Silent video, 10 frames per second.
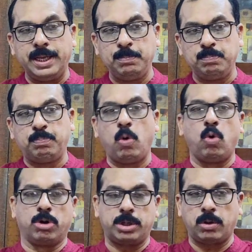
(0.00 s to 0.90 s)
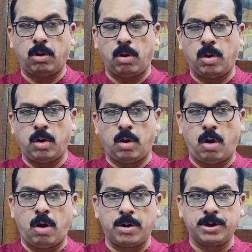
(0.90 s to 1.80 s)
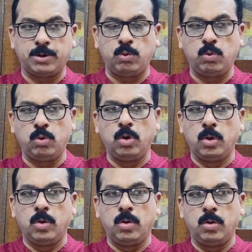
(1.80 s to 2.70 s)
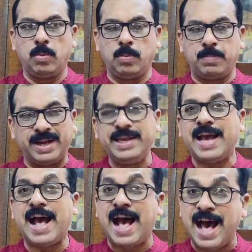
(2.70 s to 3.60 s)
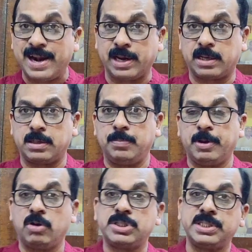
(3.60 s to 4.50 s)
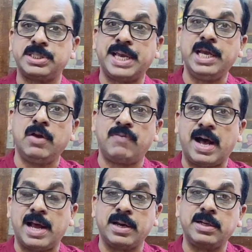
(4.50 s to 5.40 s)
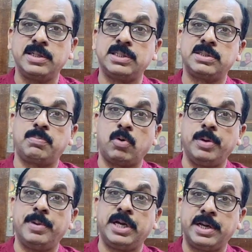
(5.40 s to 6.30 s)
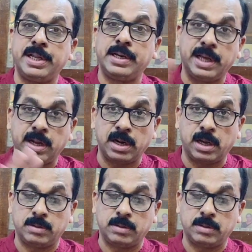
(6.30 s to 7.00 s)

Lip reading: import or to buy arak, because the sale of arak is prohibited in Kerala.